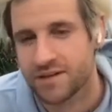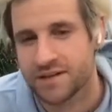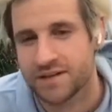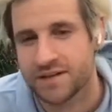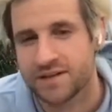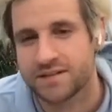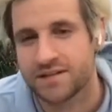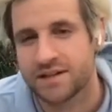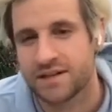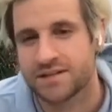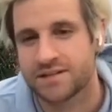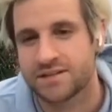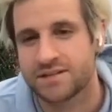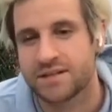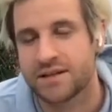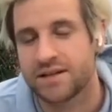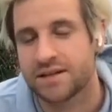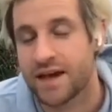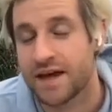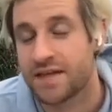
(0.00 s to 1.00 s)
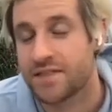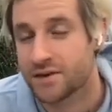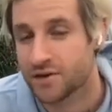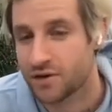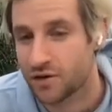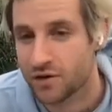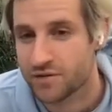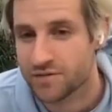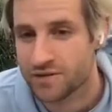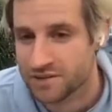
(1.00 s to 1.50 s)
it's gathered a
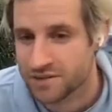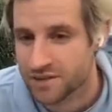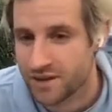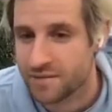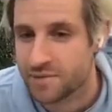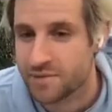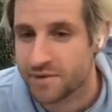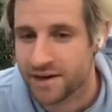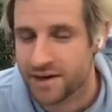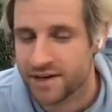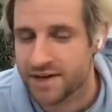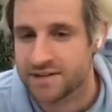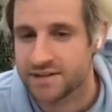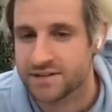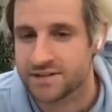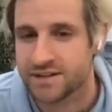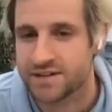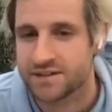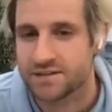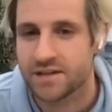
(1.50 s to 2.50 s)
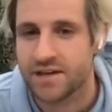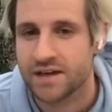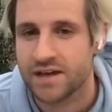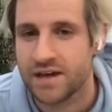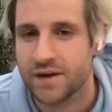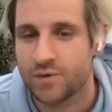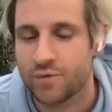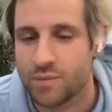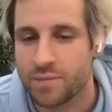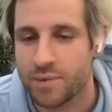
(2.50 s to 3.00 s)
lot of excitement at least, is
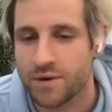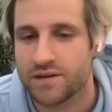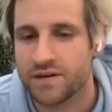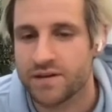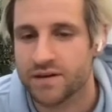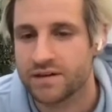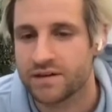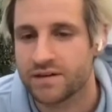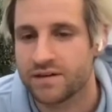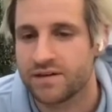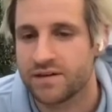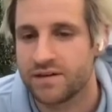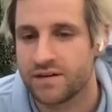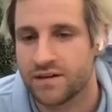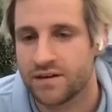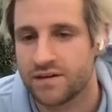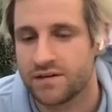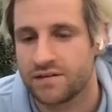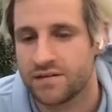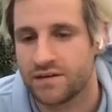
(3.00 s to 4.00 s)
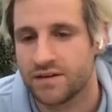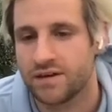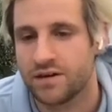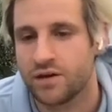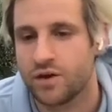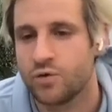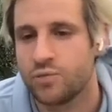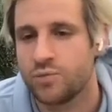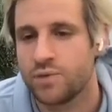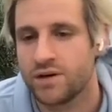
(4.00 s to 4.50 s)
we're building an
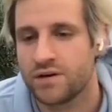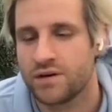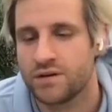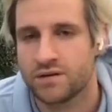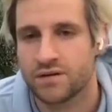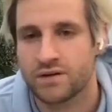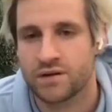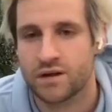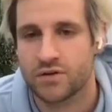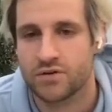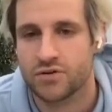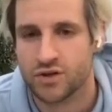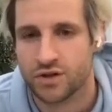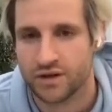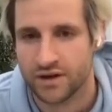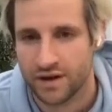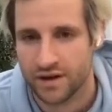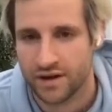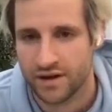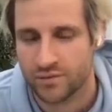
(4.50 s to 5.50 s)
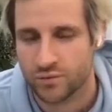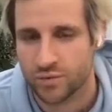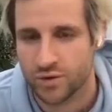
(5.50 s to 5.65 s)
open culture guide,